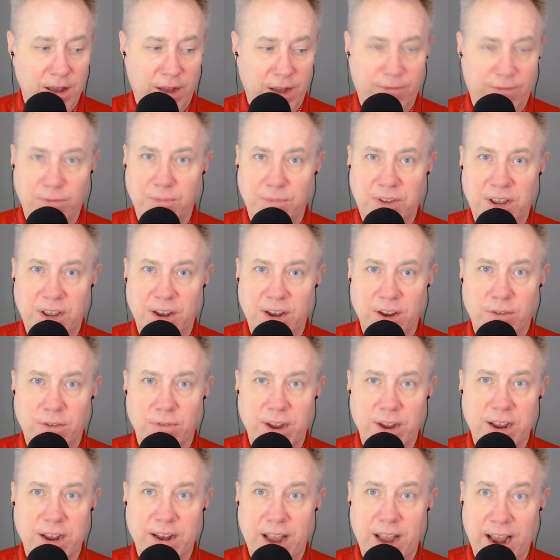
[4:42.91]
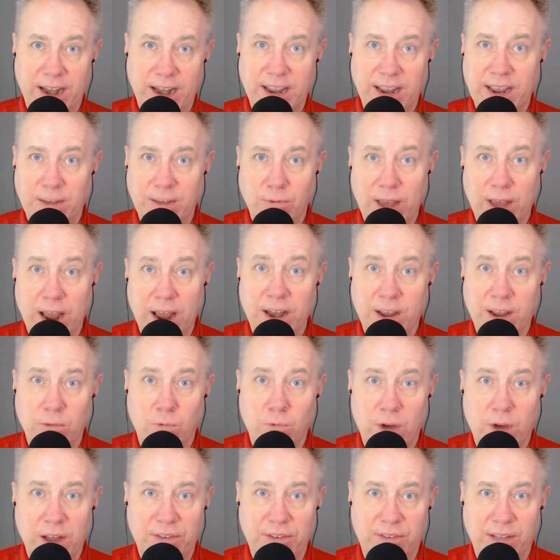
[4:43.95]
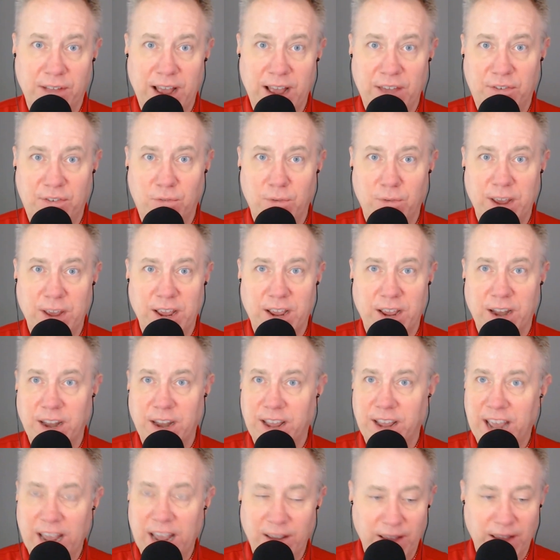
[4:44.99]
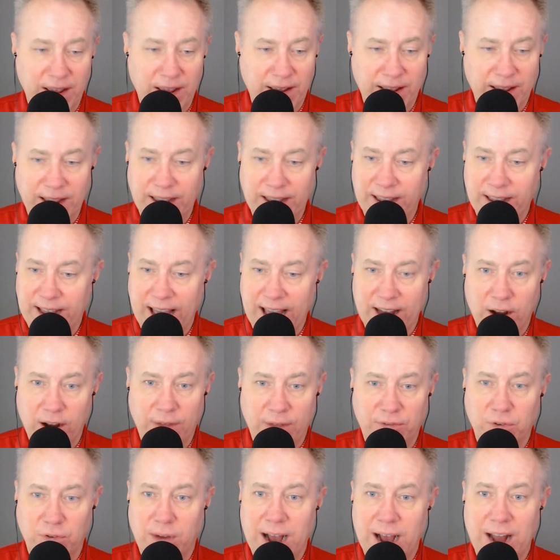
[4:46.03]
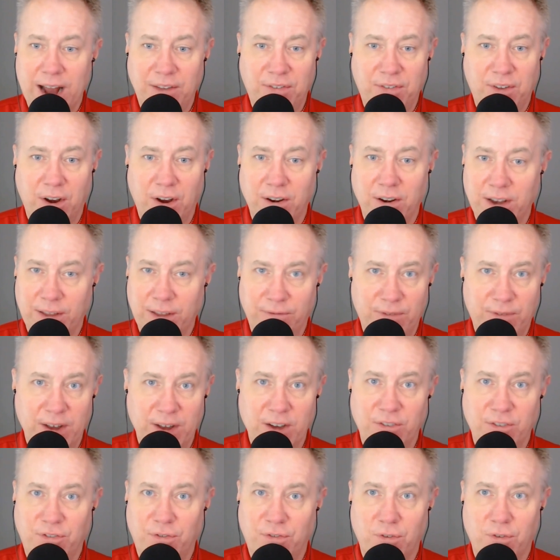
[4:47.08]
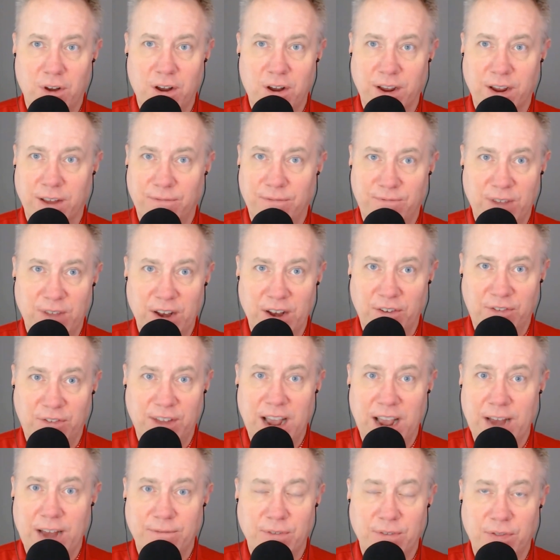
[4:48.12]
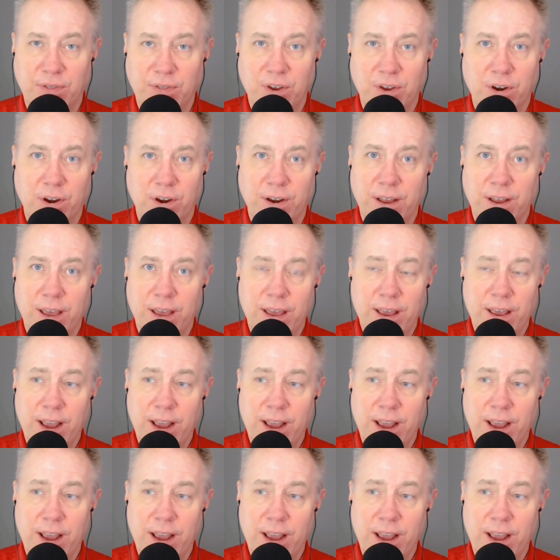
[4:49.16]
from tee to green, and he was last week, and he got off to a hot start, and he finished strong and finished tied for third,